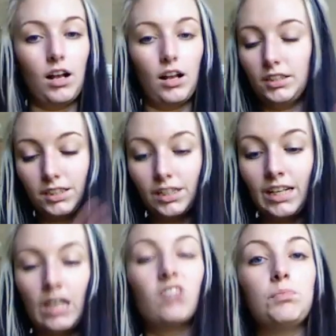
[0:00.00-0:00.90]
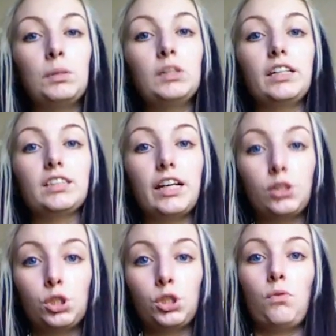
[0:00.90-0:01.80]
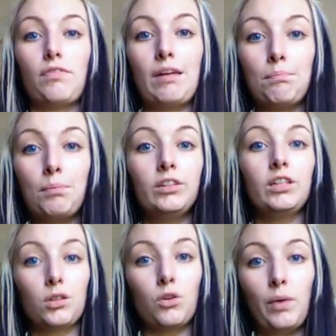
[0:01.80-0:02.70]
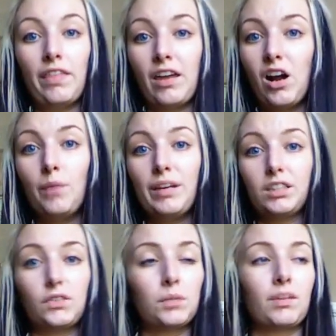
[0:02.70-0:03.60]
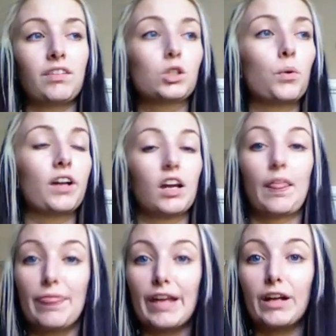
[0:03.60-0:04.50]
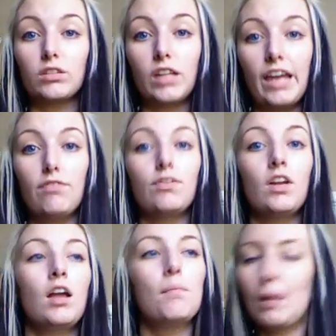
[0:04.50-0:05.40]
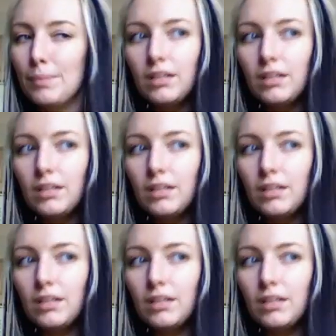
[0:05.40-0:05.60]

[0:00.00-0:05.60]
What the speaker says: study of bullies has shown that bullies are the way they are because of something that's going on in their life. Maybe